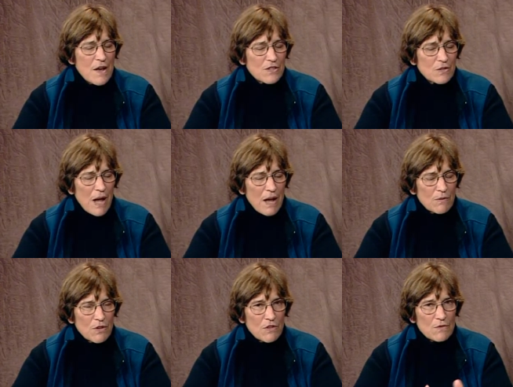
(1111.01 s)
So
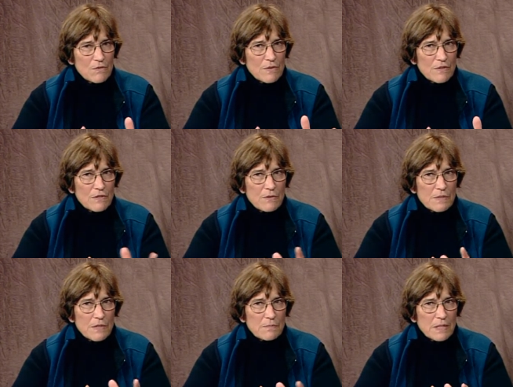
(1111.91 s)
how do you, there's
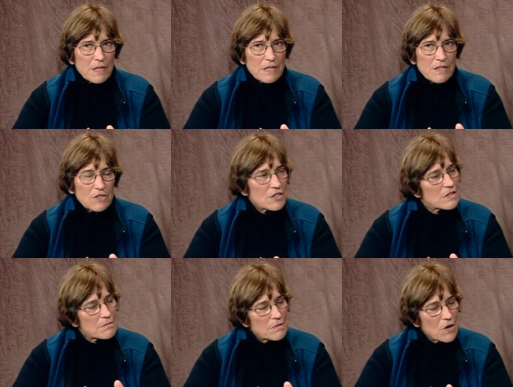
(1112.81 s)
always, there's been a
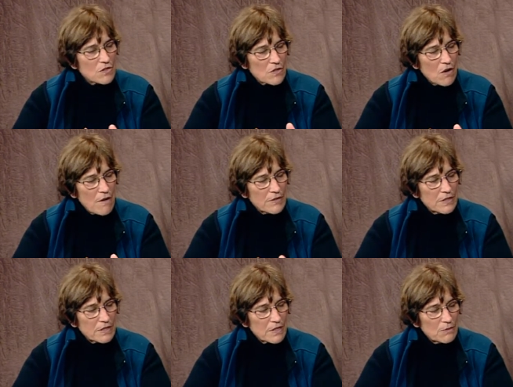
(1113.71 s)
schism
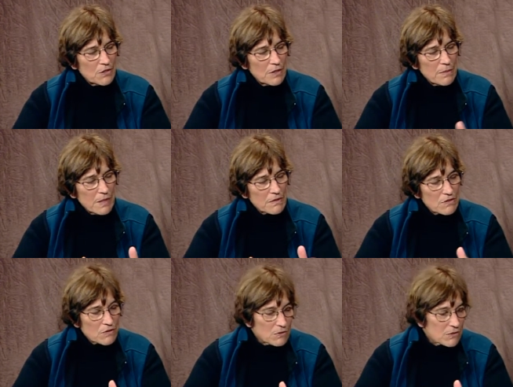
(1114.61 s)
often in the community about the
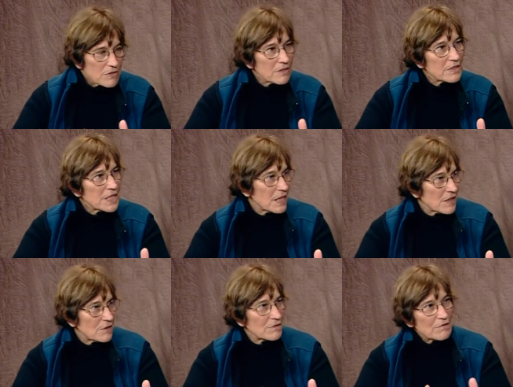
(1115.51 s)
schools and the
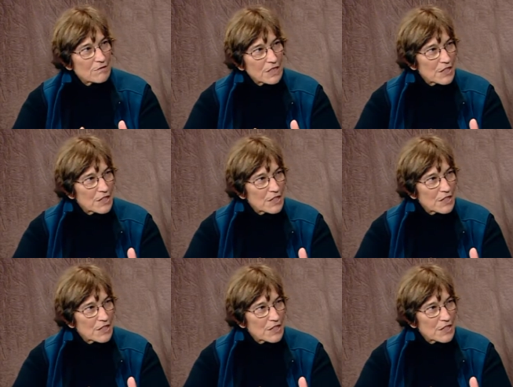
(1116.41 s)
town mm -hmm.